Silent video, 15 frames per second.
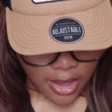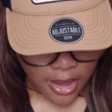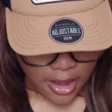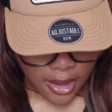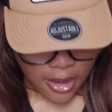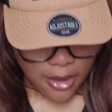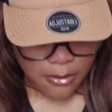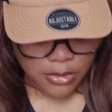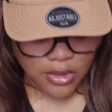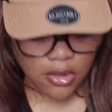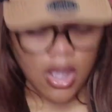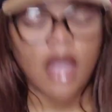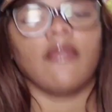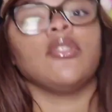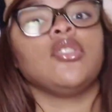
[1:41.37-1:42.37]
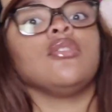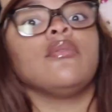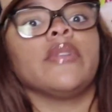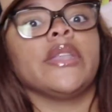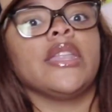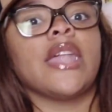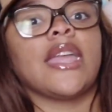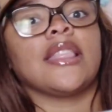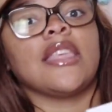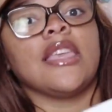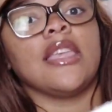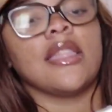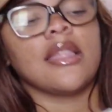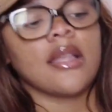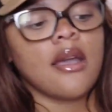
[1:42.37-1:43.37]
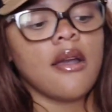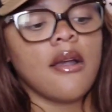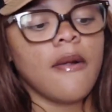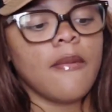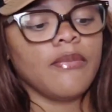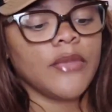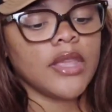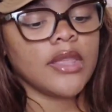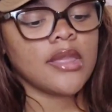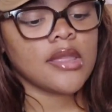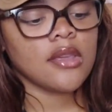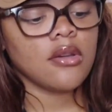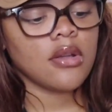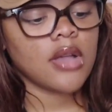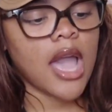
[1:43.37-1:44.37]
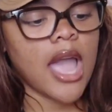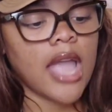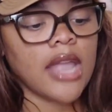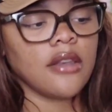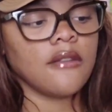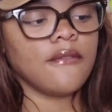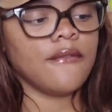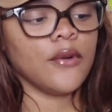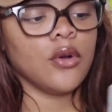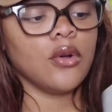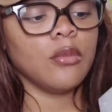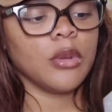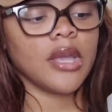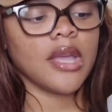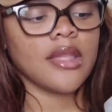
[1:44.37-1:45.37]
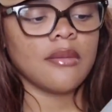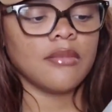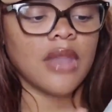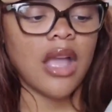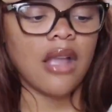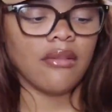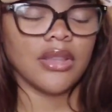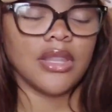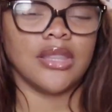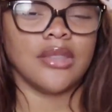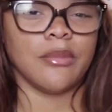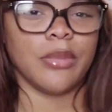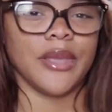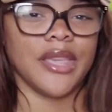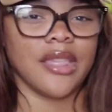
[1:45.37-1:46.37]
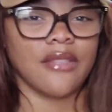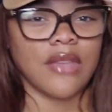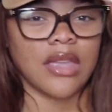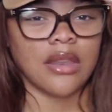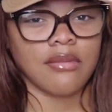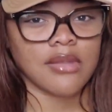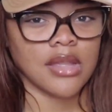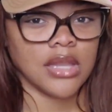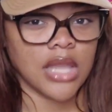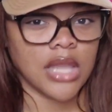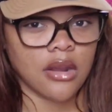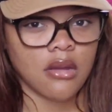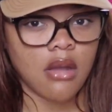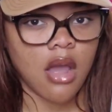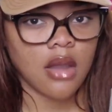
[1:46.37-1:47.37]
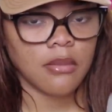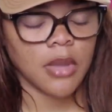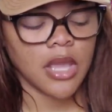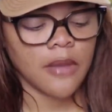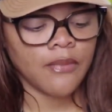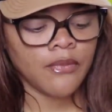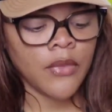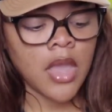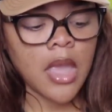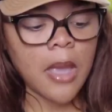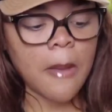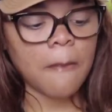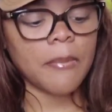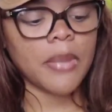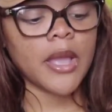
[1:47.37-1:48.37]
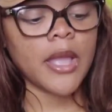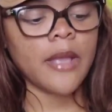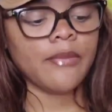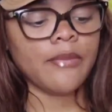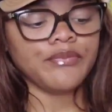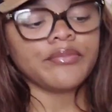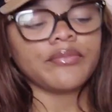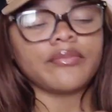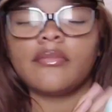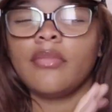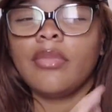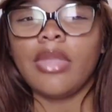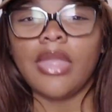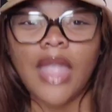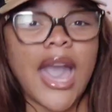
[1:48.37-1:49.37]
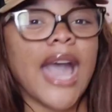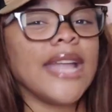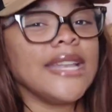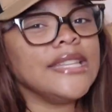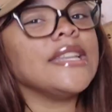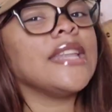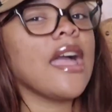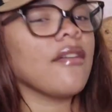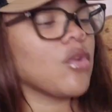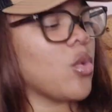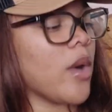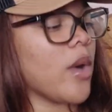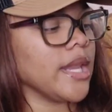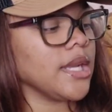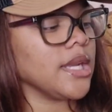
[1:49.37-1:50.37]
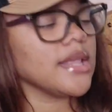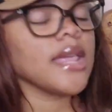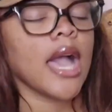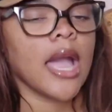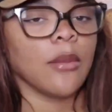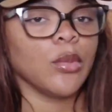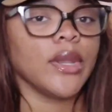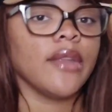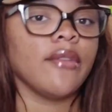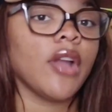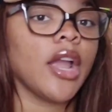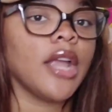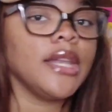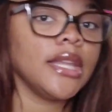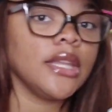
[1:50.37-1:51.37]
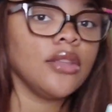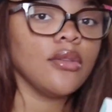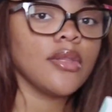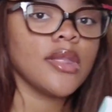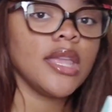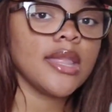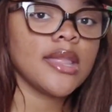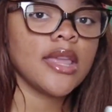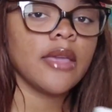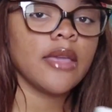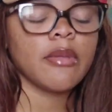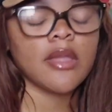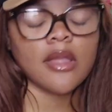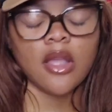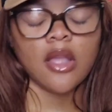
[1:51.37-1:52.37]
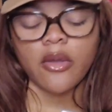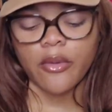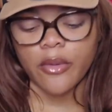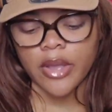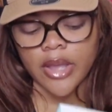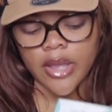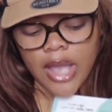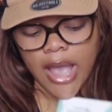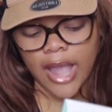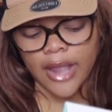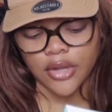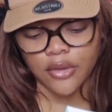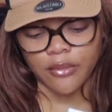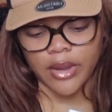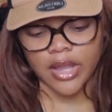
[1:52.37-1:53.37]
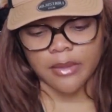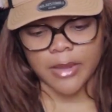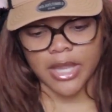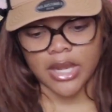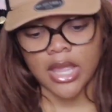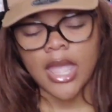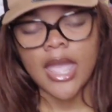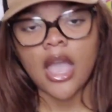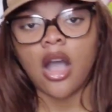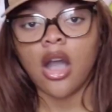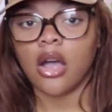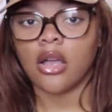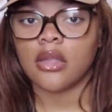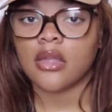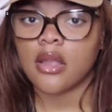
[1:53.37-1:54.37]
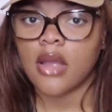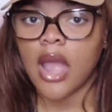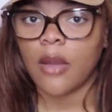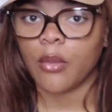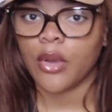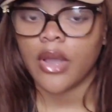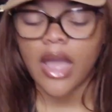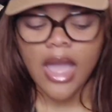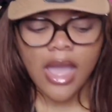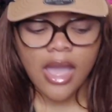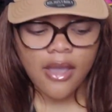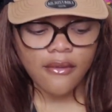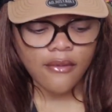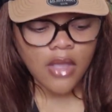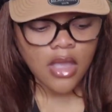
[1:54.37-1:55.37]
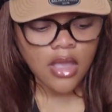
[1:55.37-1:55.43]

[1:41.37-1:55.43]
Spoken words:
So I do really like these. It's still kind of full because I'm not really the biggest fan of stiletto on me, but I did have quite a good time whenever I did use these tips, so I do recommend. Also, I will have